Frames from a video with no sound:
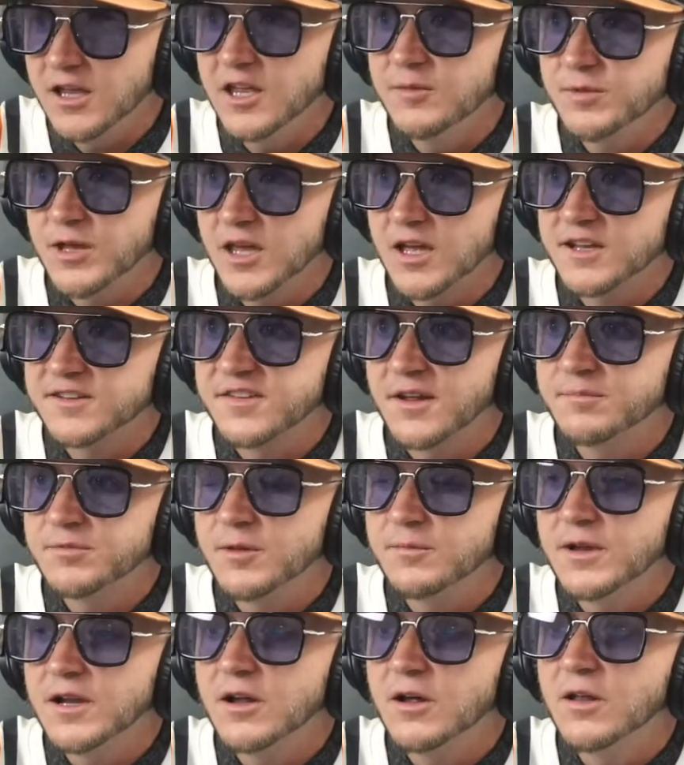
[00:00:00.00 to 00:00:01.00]
Aheem kicks up
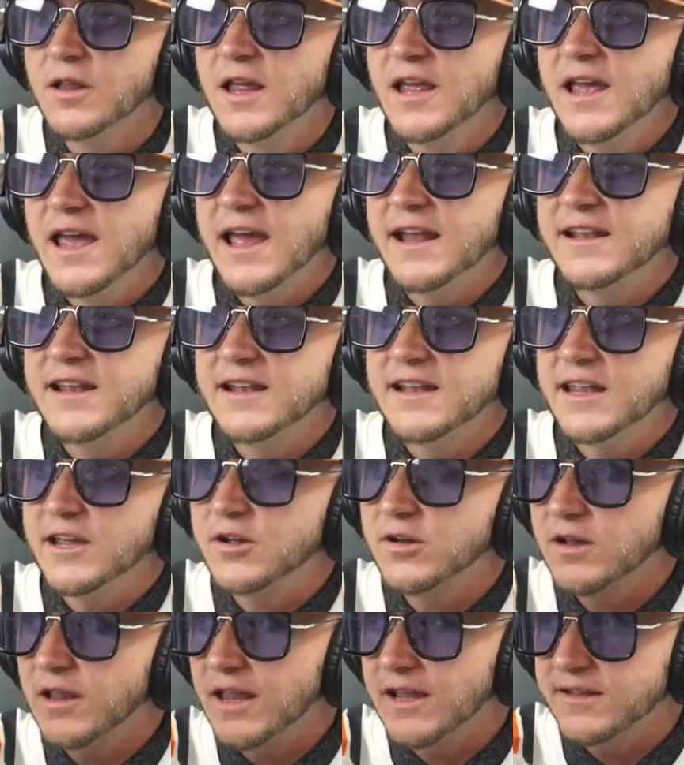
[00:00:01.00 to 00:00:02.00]
the middle, and then they
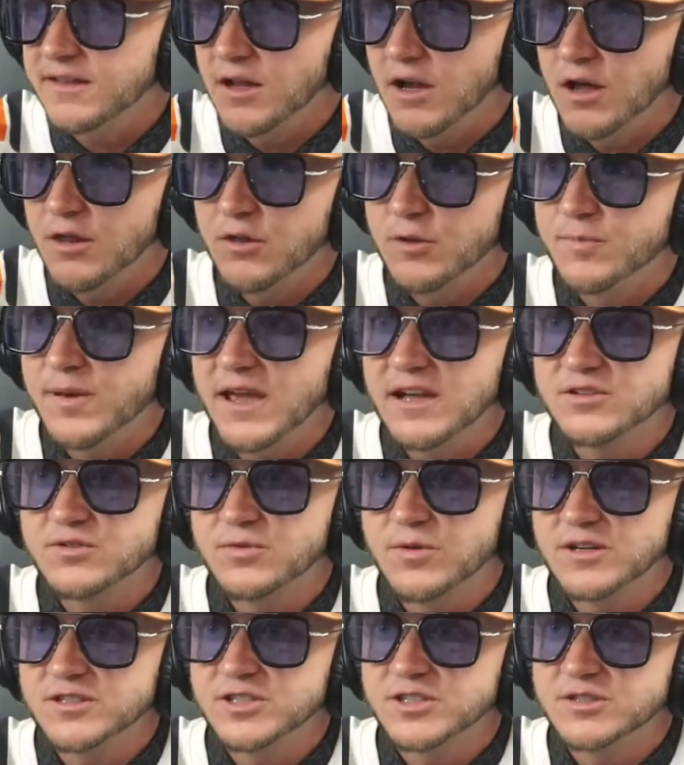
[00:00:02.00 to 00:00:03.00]
could let the other pass
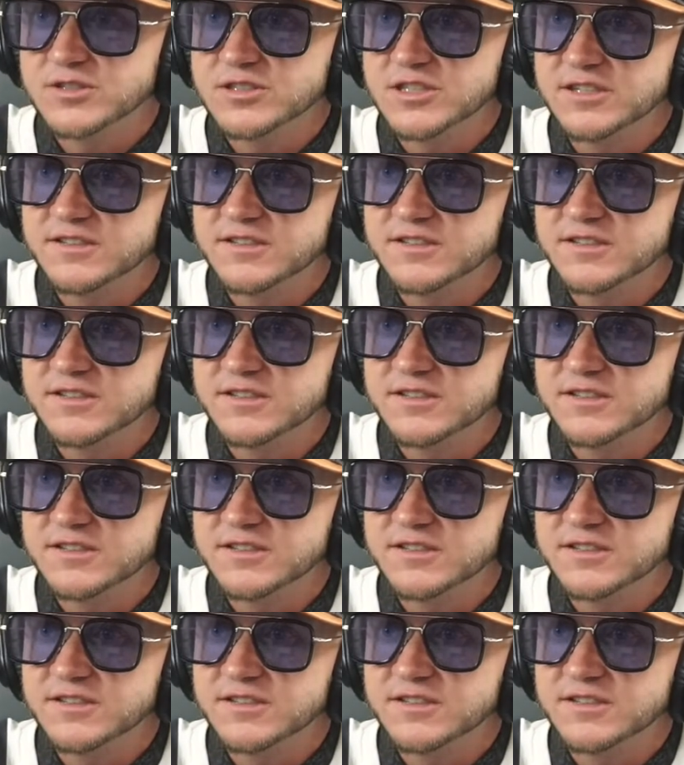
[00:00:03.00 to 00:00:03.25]
rusher.